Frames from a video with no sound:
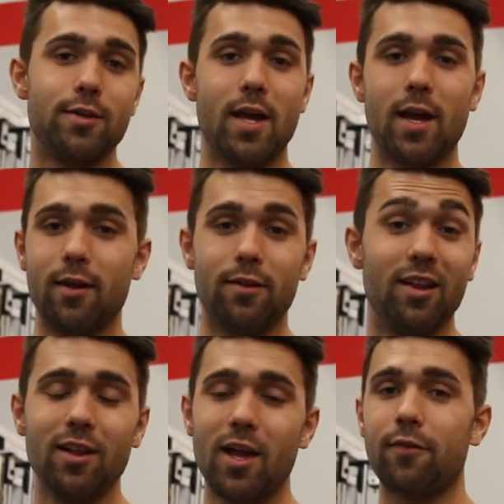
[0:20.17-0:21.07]
of day in
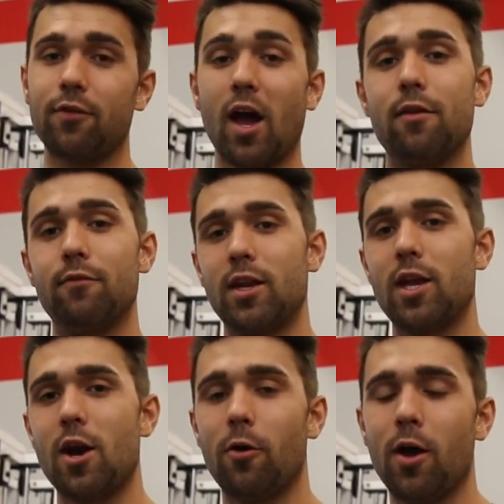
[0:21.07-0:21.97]
the life kind of
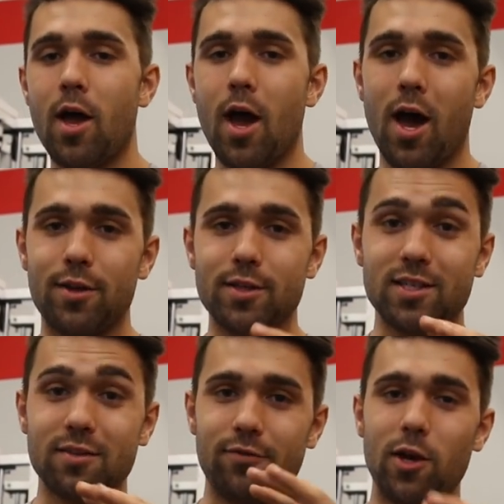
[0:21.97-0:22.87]
video,
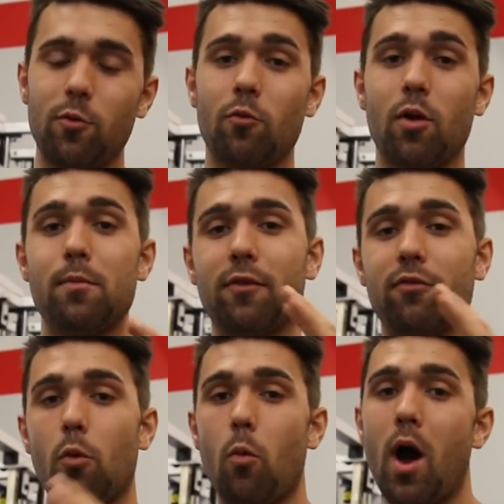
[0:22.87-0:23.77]
this is a video we want to make
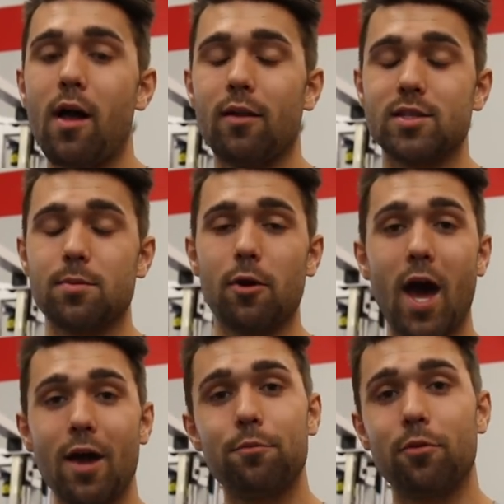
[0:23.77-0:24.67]
for a while. It's about
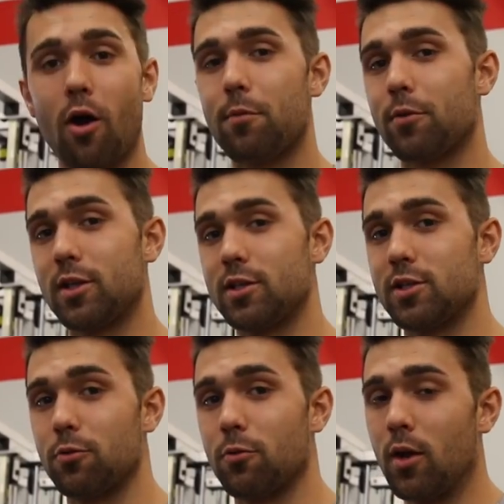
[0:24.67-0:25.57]
how to properly
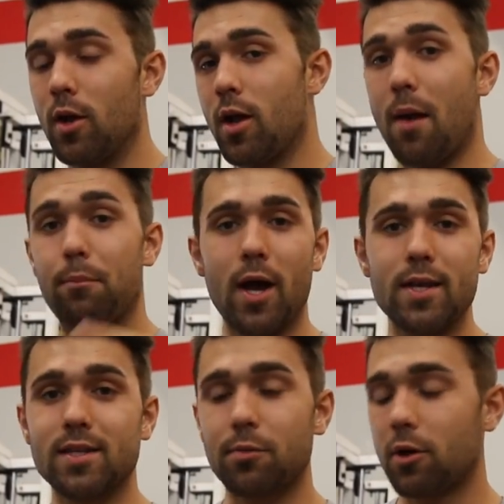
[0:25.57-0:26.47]
do a
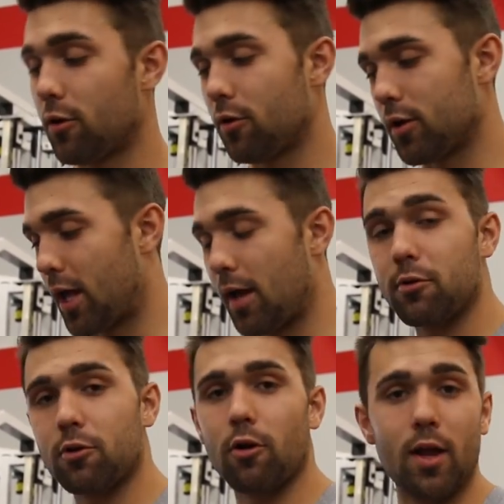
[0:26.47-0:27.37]
bicep curl, a
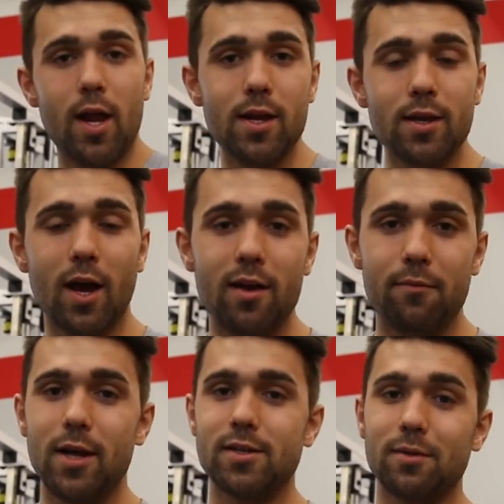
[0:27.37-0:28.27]
cable curl, any kind of
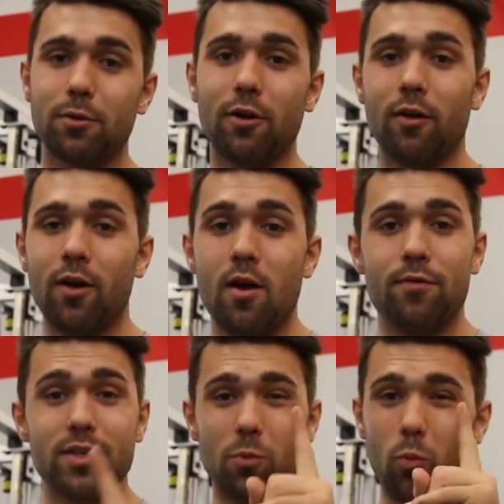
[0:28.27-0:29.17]
bicep curl.
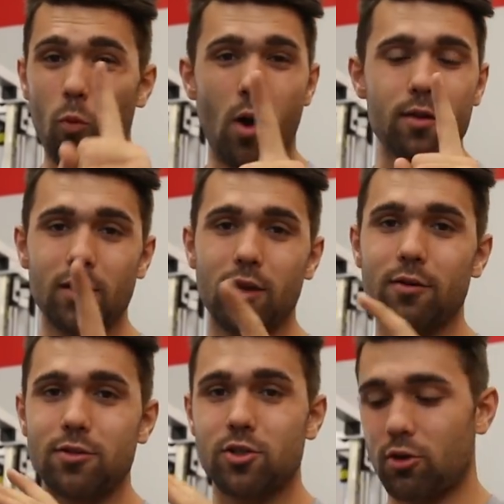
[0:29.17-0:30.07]
This one
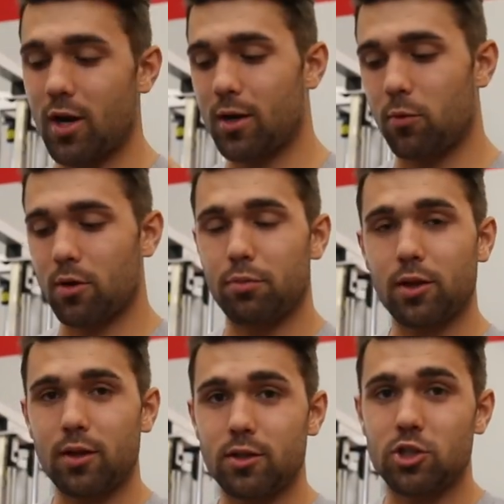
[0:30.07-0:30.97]
little trick will
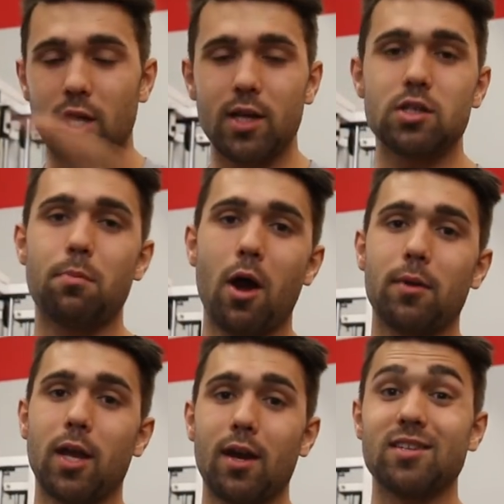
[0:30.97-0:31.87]
completely change the
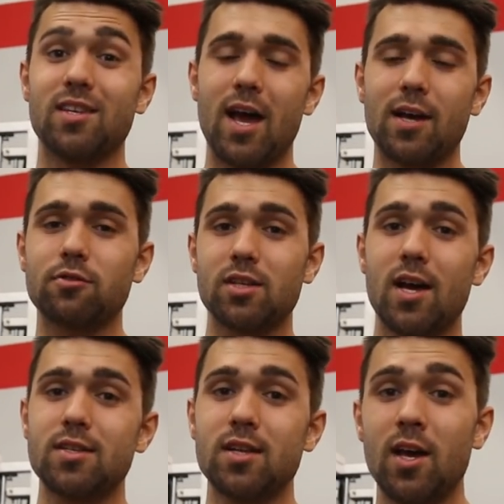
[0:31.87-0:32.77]
biomechanics of the
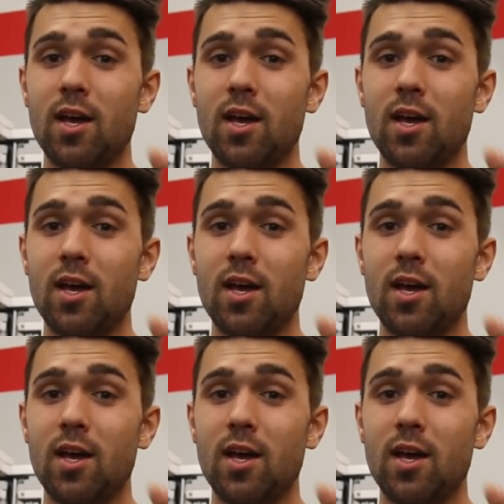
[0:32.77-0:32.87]
exercise